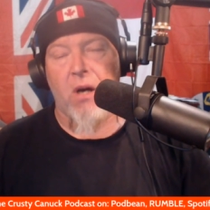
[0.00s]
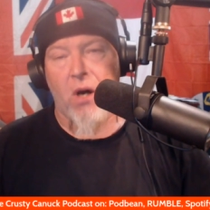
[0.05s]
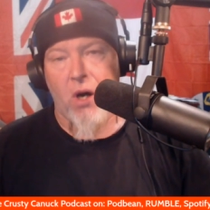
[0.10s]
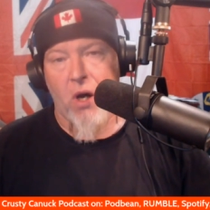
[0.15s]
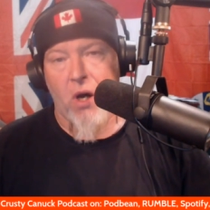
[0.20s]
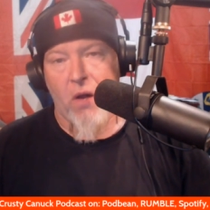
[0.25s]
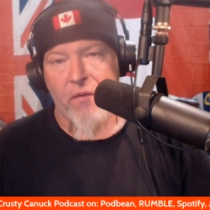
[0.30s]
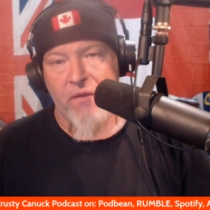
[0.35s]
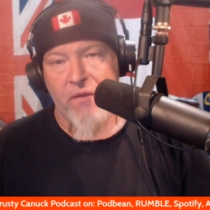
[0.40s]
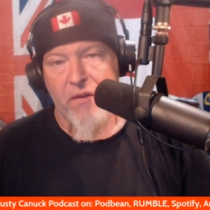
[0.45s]

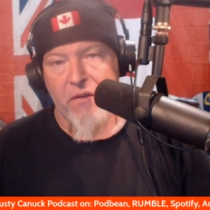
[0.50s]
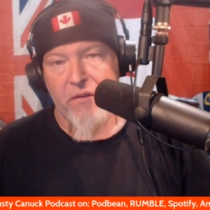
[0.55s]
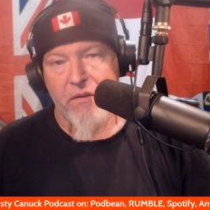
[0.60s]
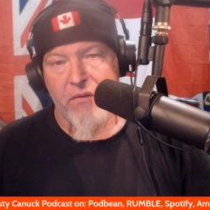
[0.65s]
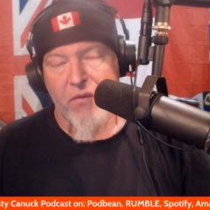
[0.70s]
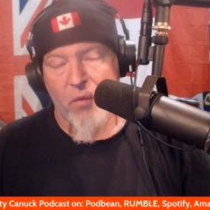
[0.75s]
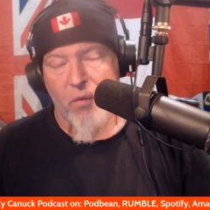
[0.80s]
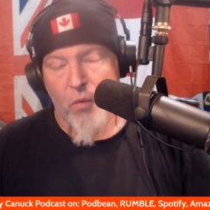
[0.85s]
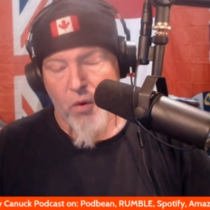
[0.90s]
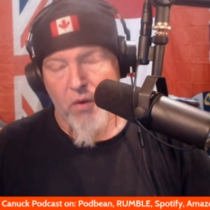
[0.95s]
on
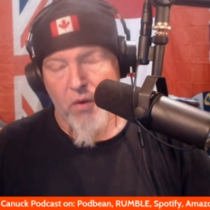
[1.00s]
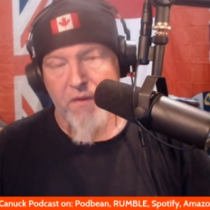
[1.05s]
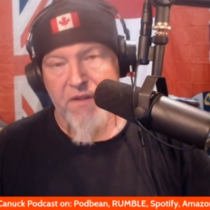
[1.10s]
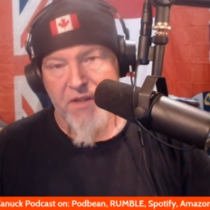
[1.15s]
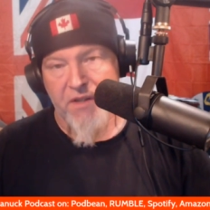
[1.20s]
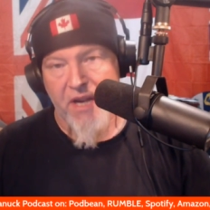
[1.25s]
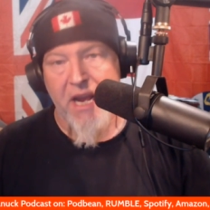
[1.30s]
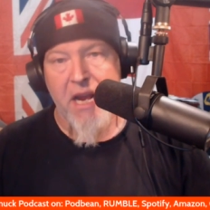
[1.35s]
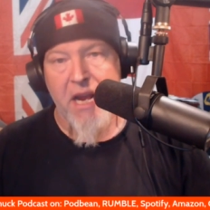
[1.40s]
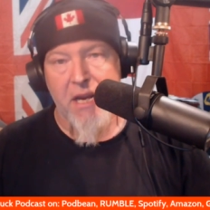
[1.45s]
the world
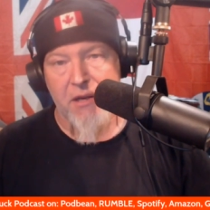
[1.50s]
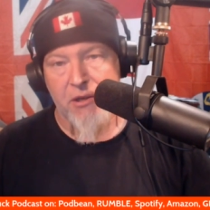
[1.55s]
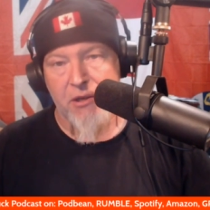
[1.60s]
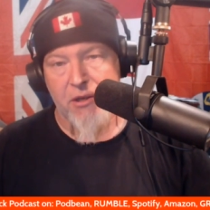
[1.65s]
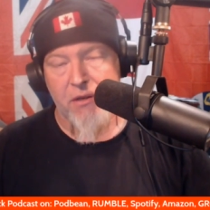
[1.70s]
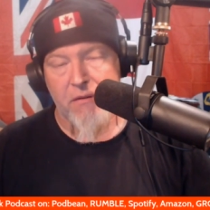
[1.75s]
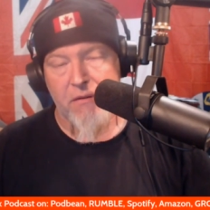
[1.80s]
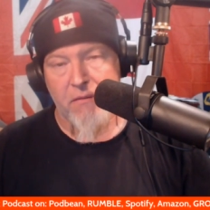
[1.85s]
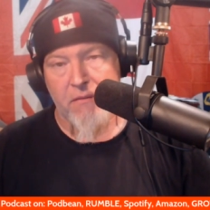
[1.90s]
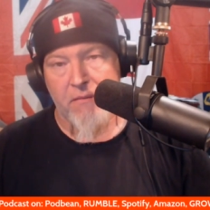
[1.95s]

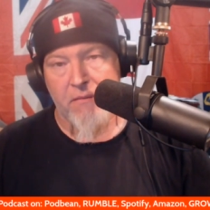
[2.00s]
stage,